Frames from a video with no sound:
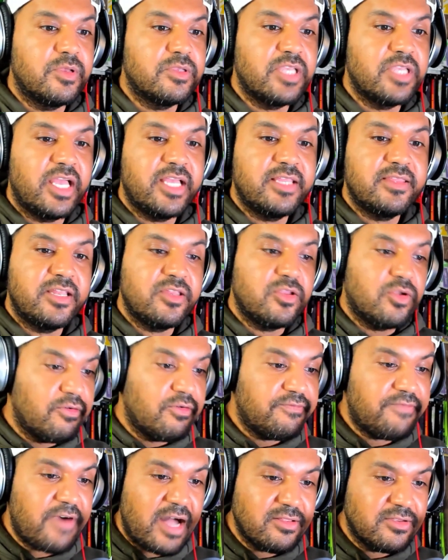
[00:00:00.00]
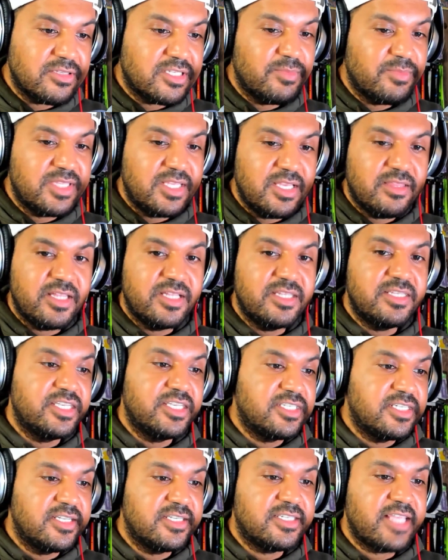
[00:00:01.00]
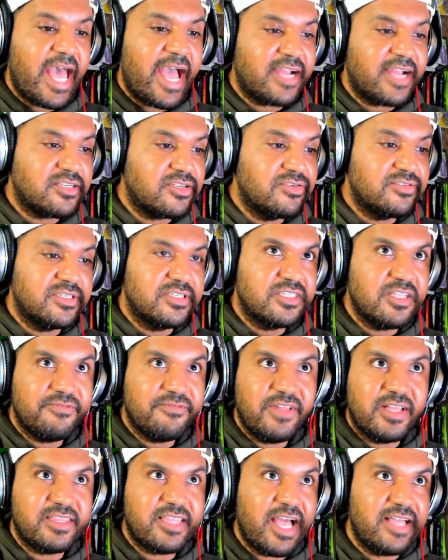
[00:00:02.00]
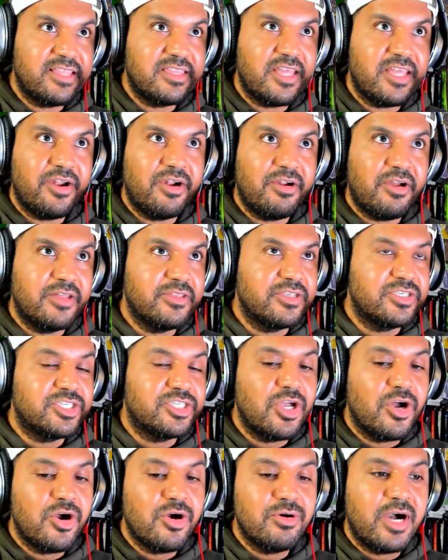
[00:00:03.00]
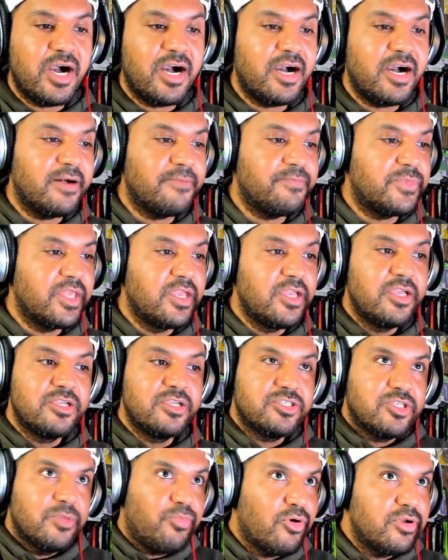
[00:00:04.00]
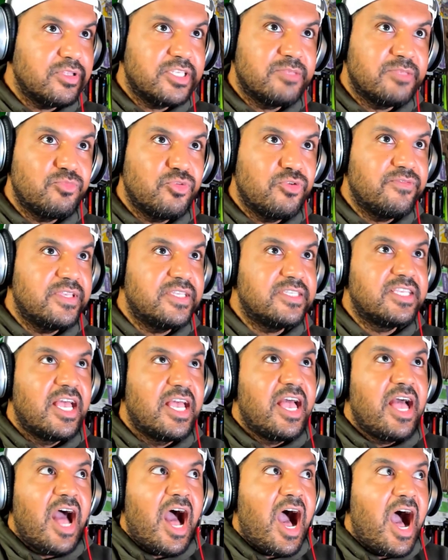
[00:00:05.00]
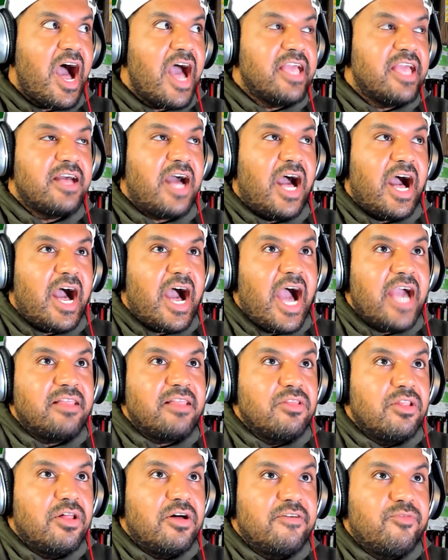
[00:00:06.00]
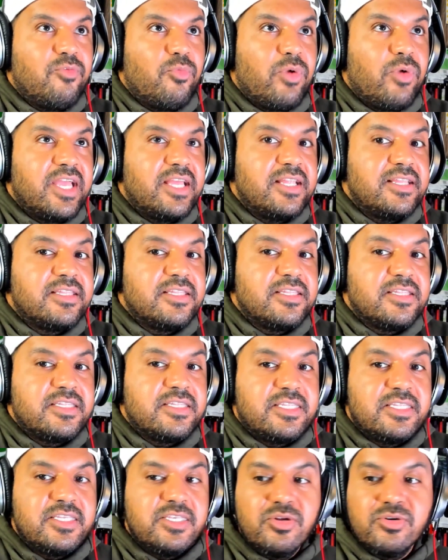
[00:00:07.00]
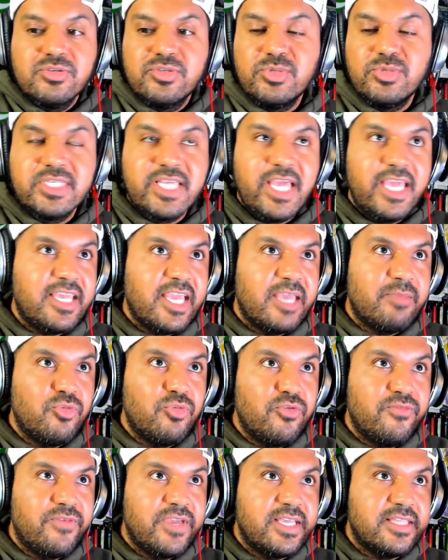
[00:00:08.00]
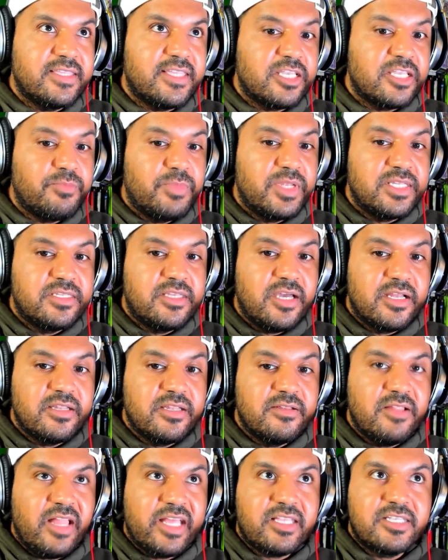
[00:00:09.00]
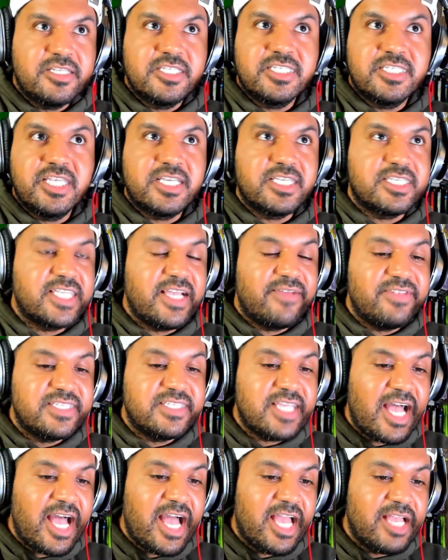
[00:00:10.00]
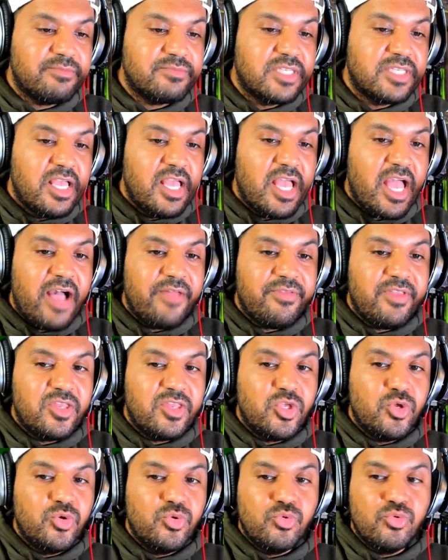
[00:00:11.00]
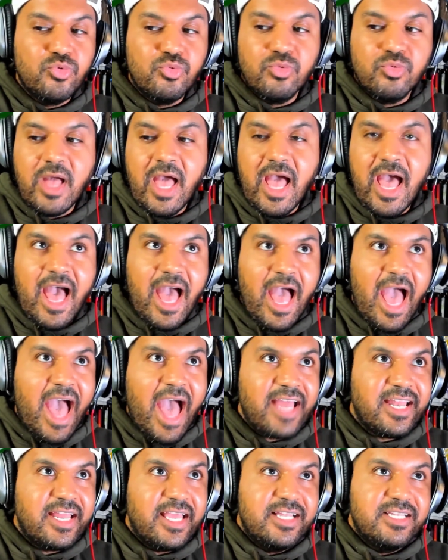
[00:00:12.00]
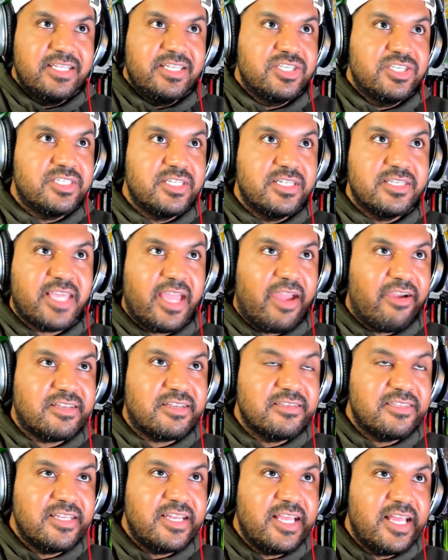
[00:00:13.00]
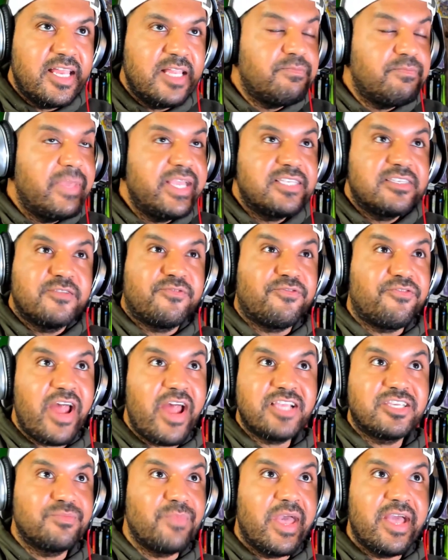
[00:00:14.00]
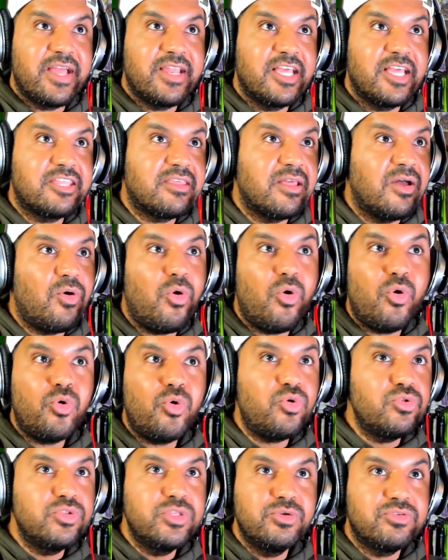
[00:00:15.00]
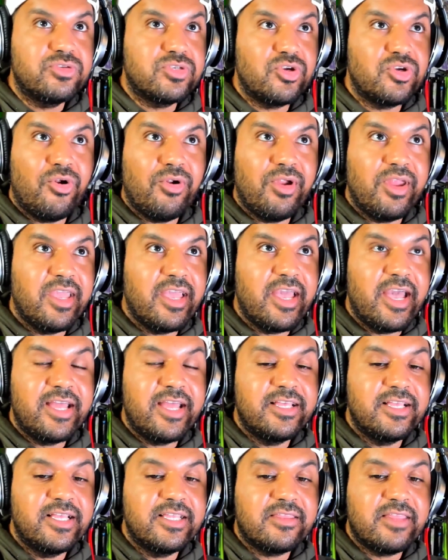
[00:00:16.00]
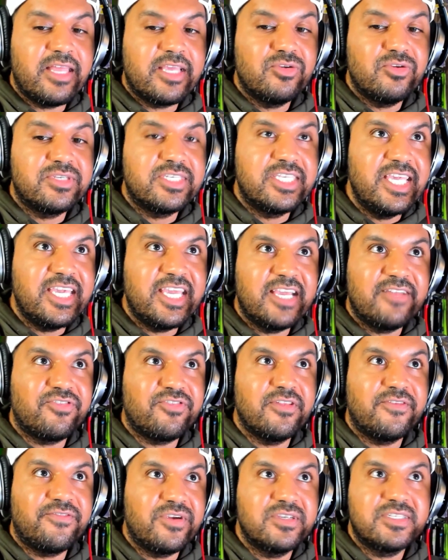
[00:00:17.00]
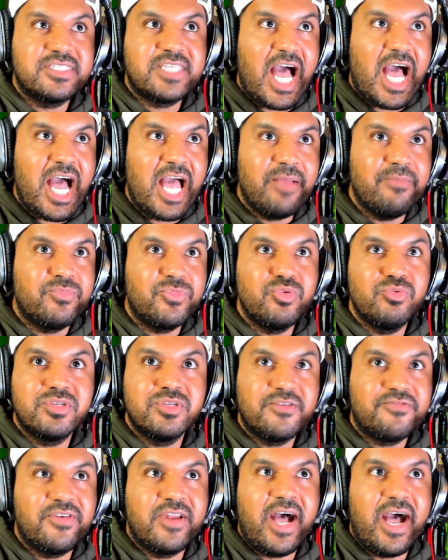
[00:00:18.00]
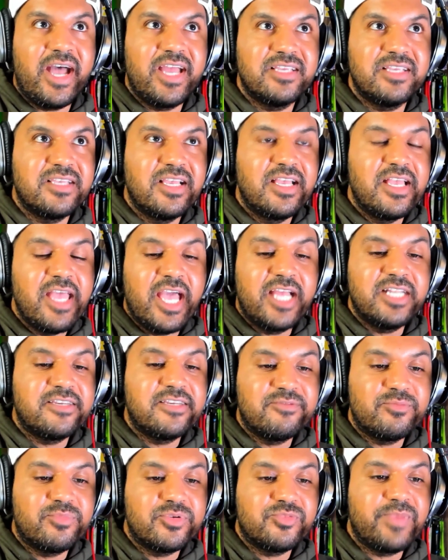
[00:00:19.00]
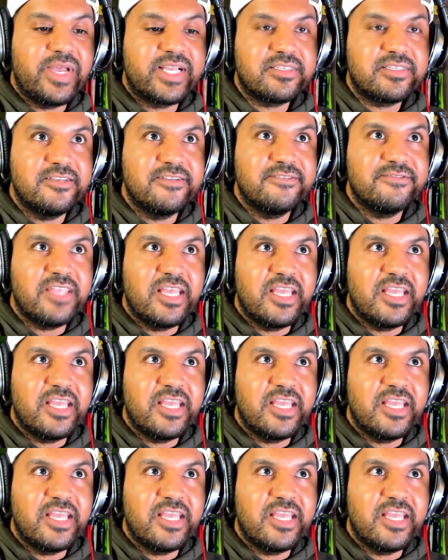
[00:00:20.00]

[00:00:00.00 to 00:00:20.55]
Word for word: and then go follow some of these indigenous actors and stuff like that that are on the show. Support these movies. I love when, you know, you take a movie that's been done like 6-7 times and then you add indigenous characters in it. It makes it fresh, man. It's a whole new story, and it's like you're seeing it for the first time through different eyes and different perspectives,